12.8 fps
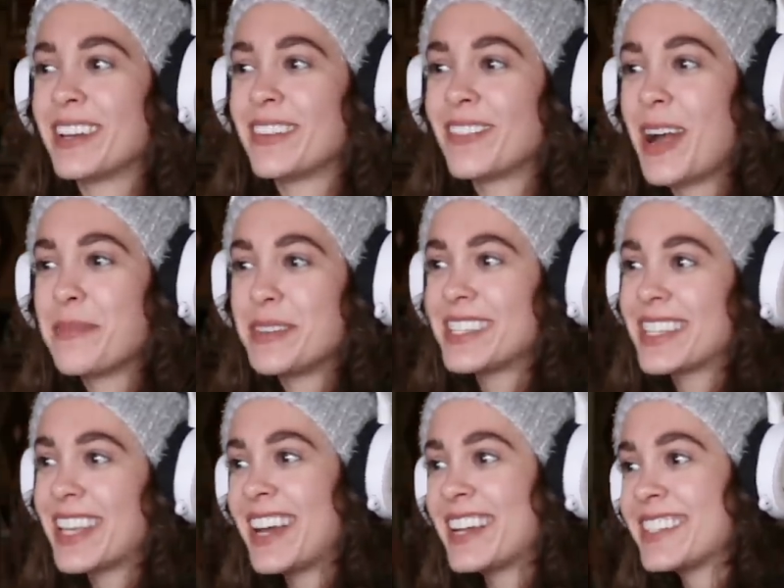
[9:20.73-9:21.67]
and rob these
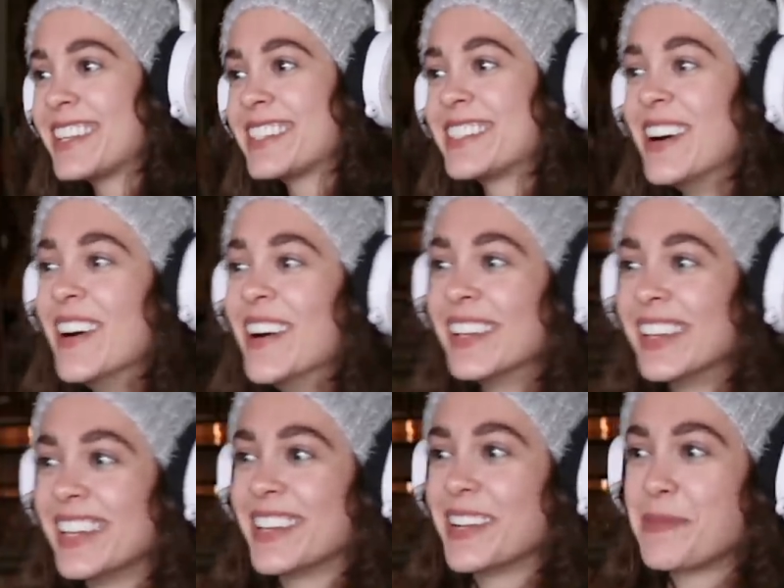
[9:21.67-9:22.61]
guys. That's
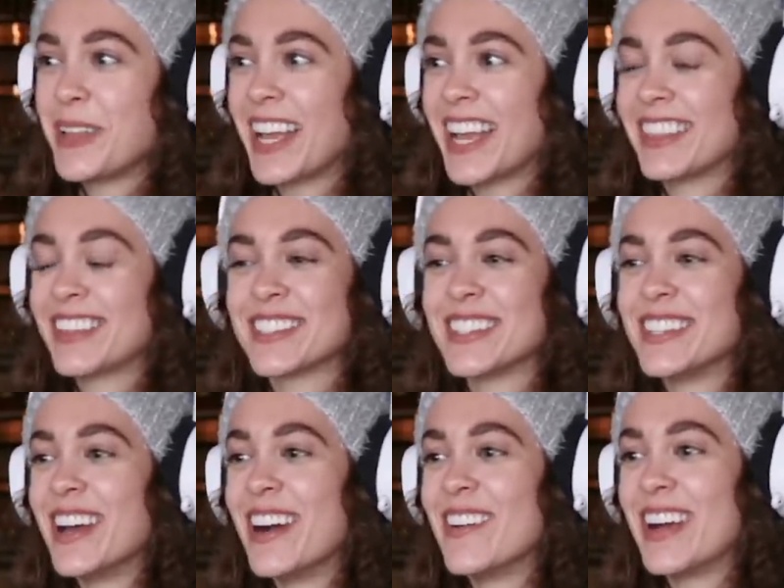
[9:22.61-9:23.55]
totally their plan. There's
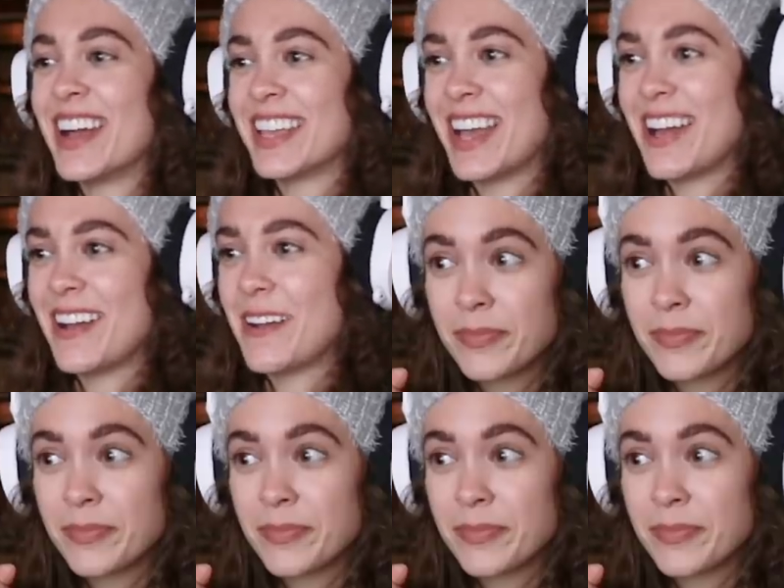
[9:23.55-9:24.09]
no way. Yeah.